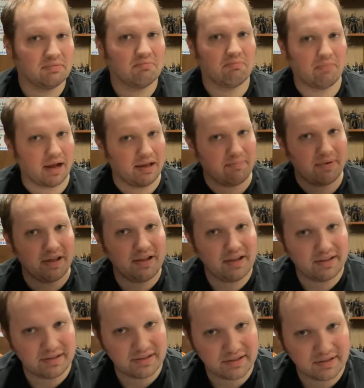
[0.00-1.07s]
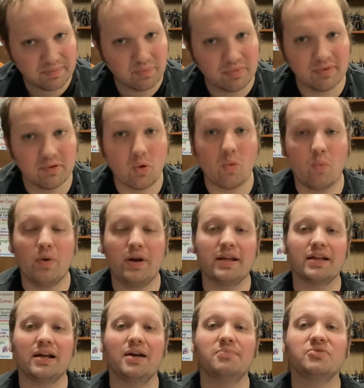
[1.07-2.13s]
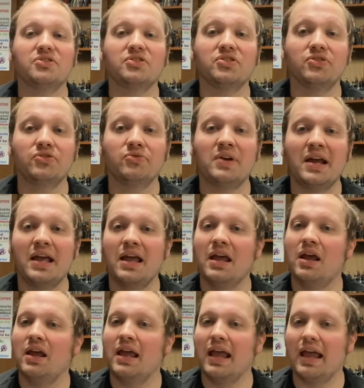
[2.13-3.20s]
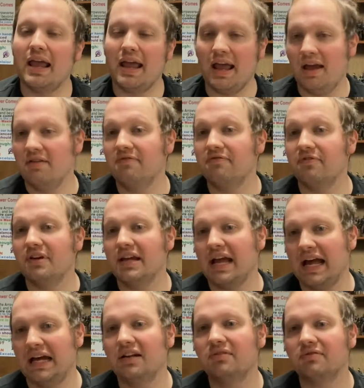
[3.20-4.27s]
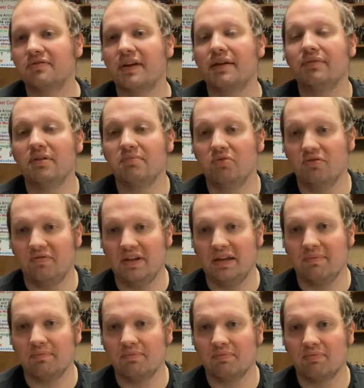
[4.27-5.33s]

My opinions when it comes to every Addams Family movie.